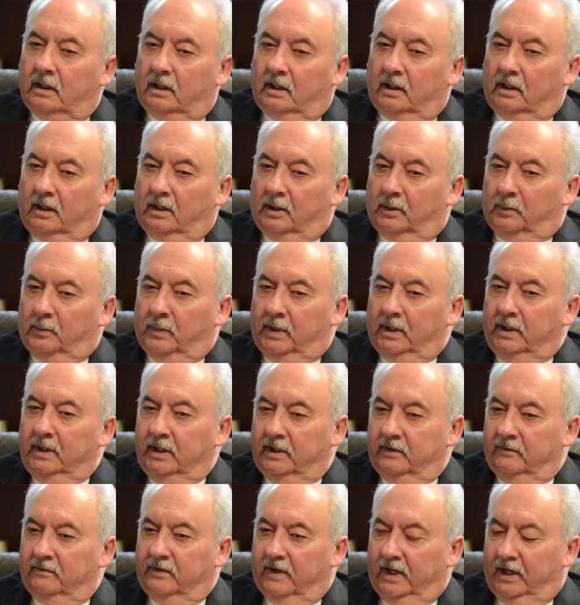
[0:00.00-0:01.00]

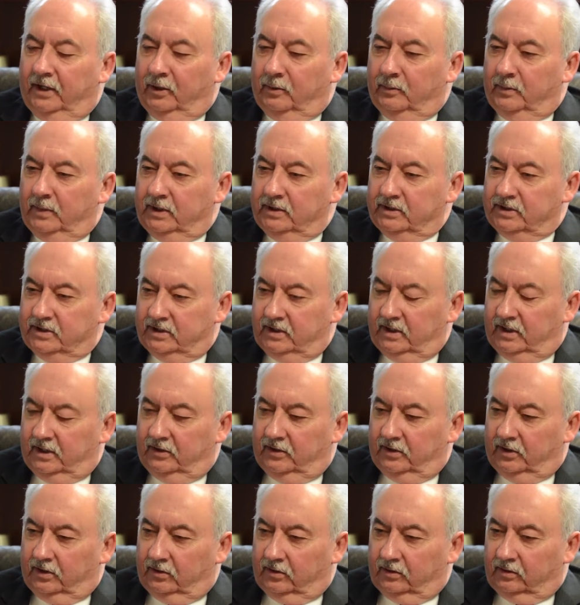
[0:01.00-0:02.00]
environments
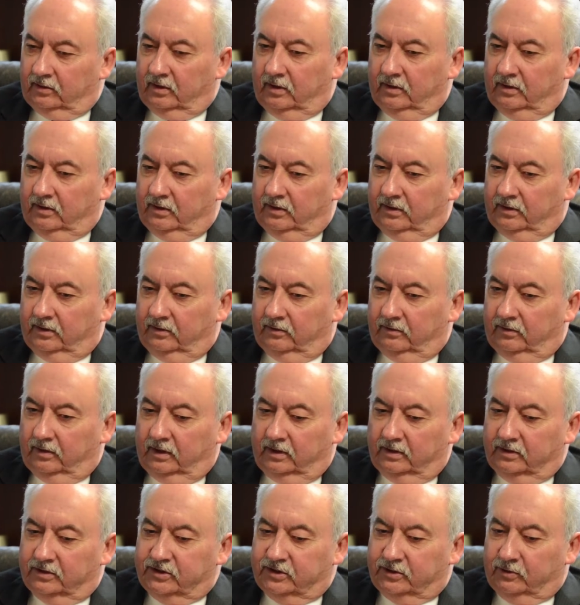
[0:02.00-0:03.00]
and in
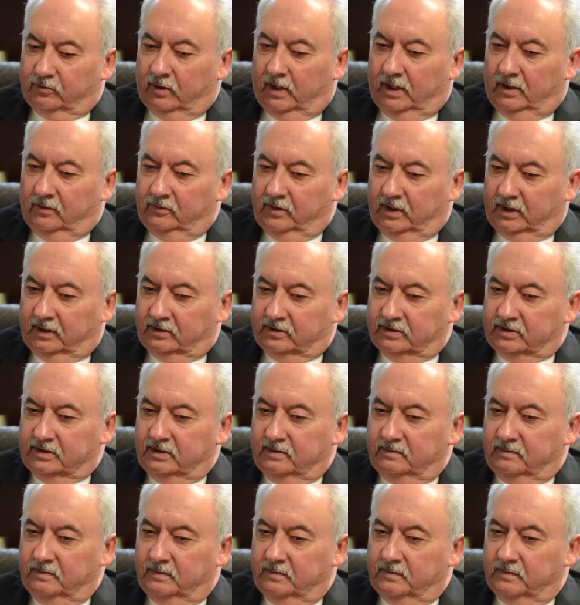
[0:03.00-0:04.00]
their surroundings.
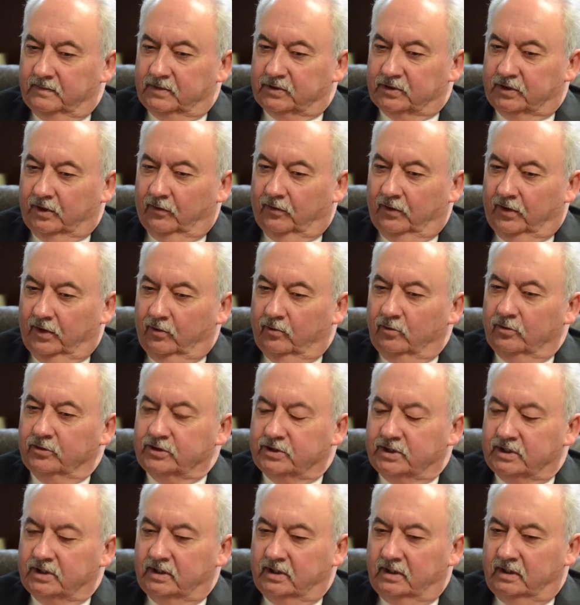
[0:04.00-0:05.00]
So
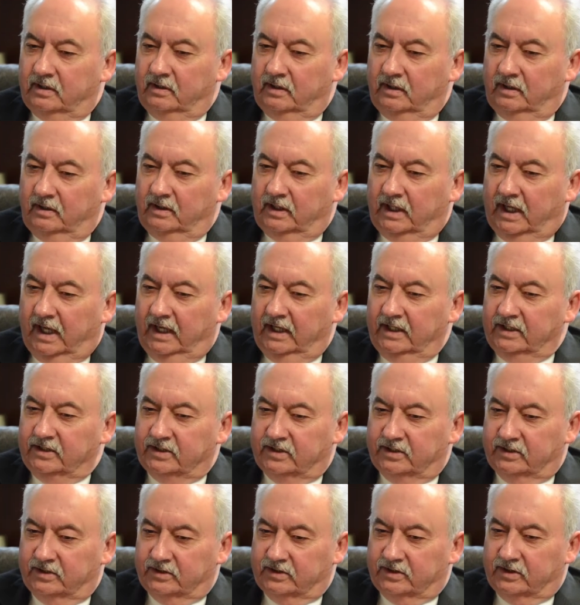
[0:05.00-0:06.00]
those
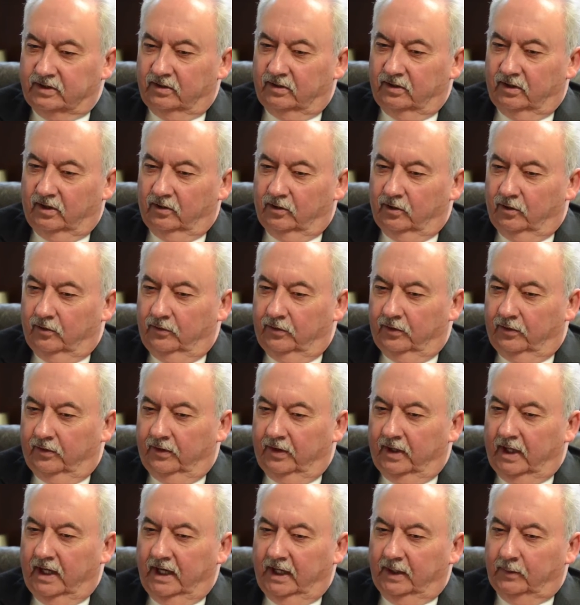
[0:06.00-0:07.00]
cases, although they're
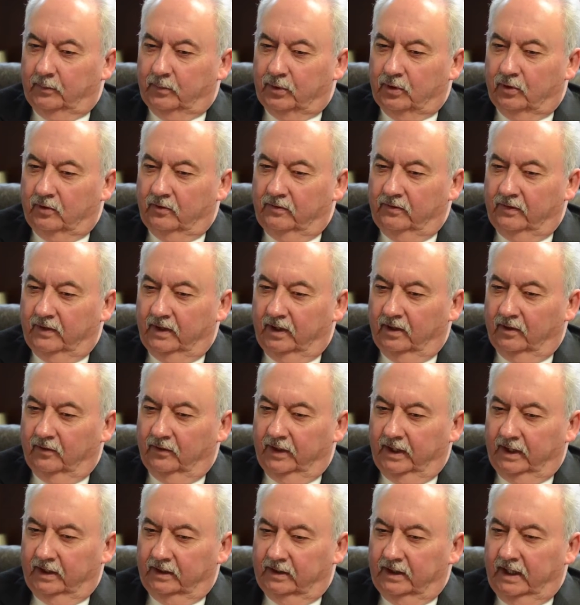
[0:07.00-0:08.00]
high profile,
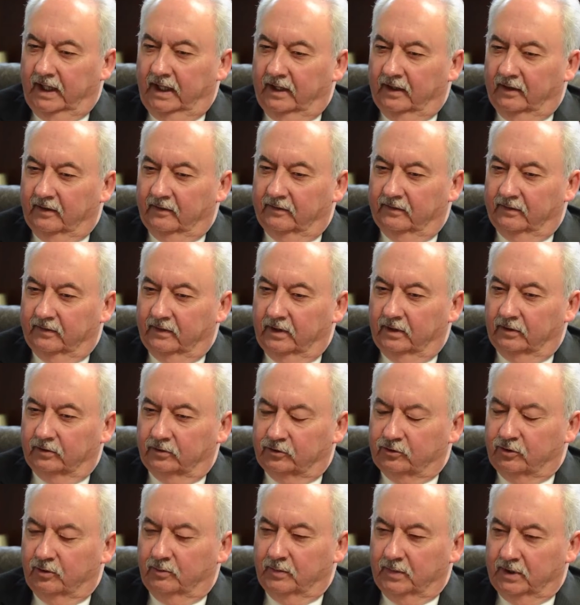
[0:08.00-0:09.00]
they have a
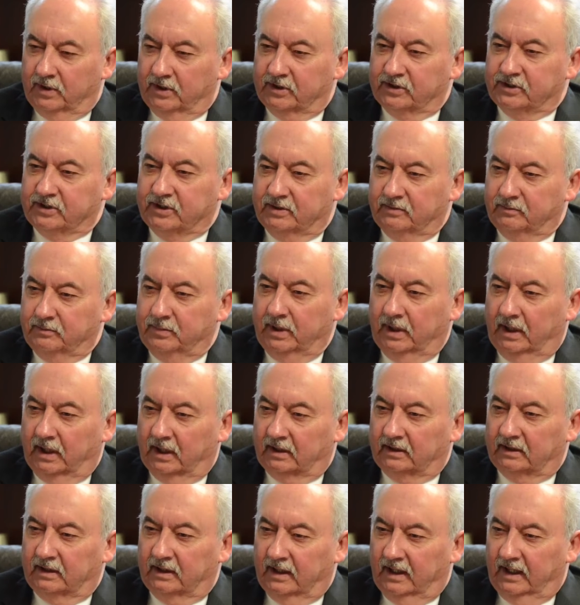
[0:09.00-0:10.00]
tremendous
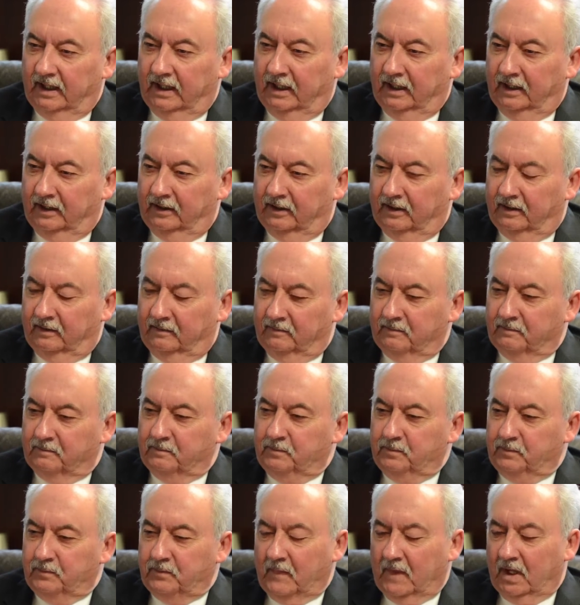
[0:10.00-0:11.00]
impact. And
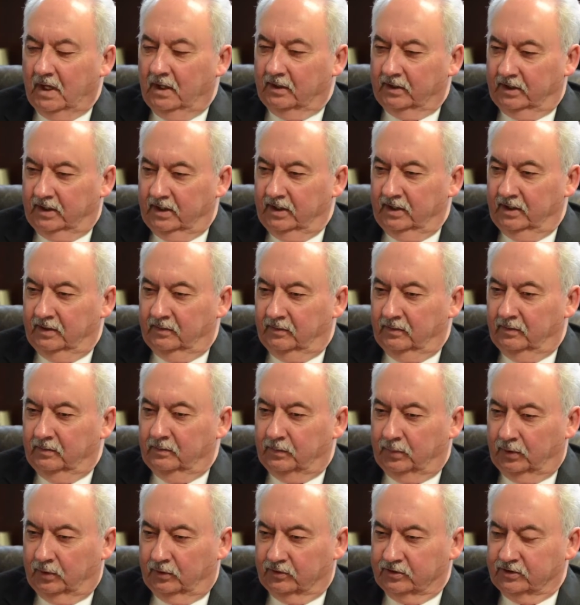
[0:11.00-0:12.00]
again,
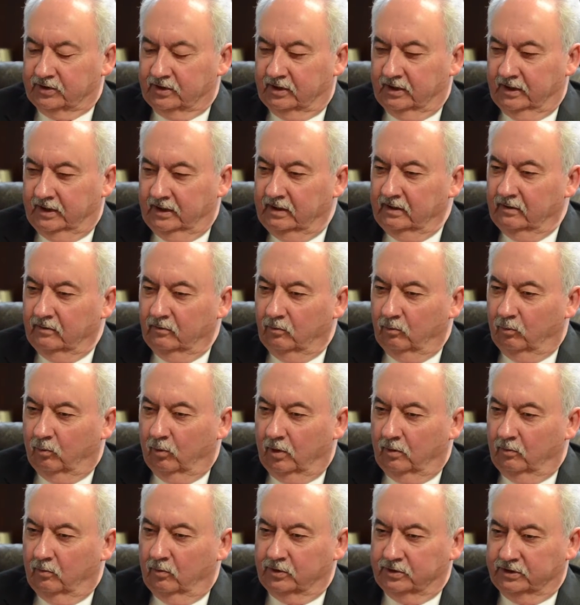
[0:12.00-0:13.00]
personally,
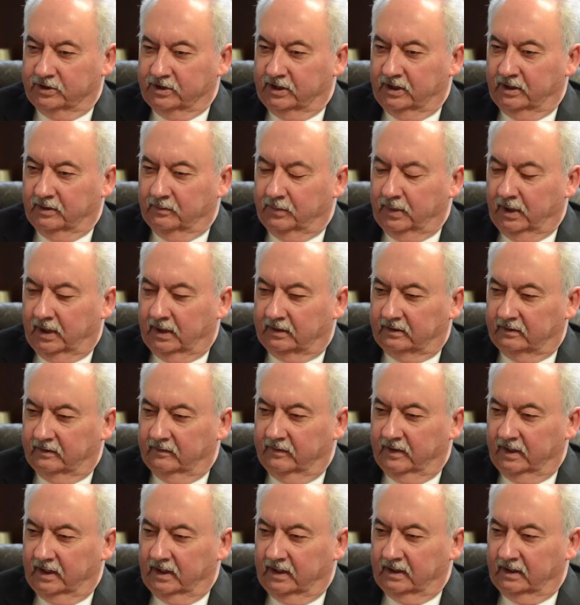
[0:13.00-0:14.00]
what was the impact
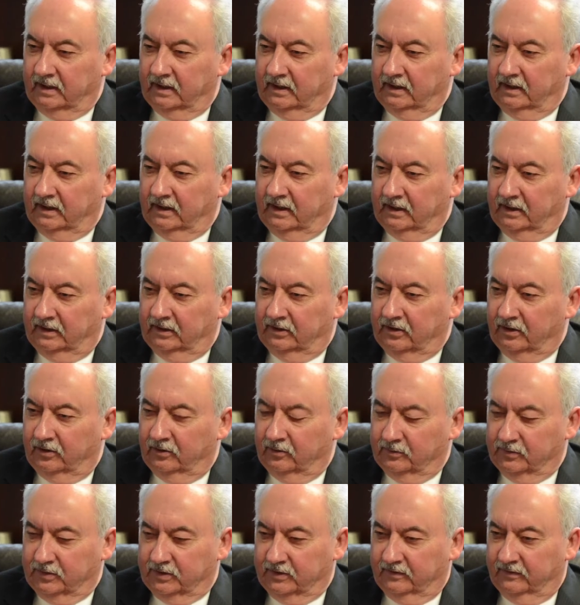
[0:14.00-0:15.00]
of that in
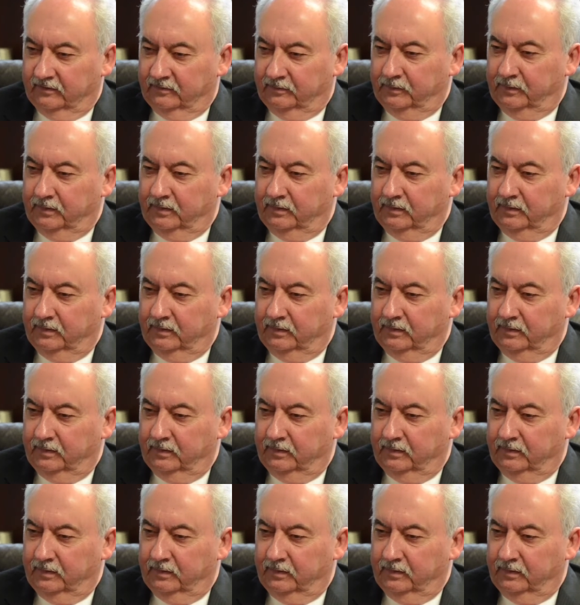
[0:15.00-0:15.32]
terms of